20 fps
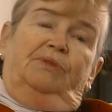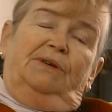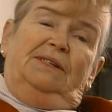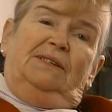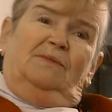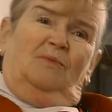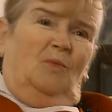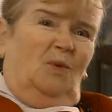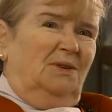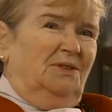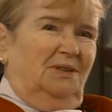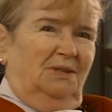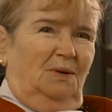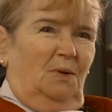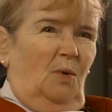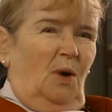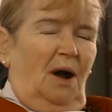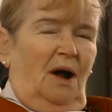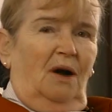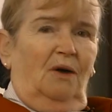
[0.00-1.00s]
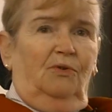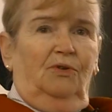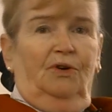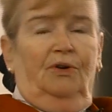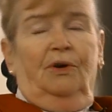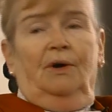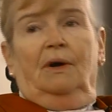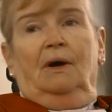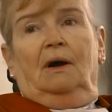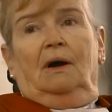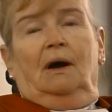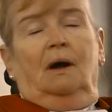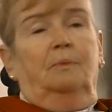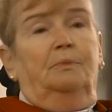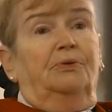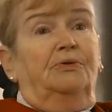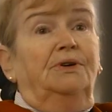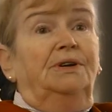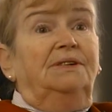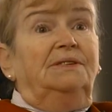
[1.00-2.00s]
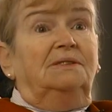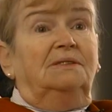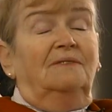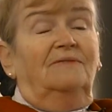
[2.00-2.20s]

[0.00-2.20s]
people once in a while, or a priest,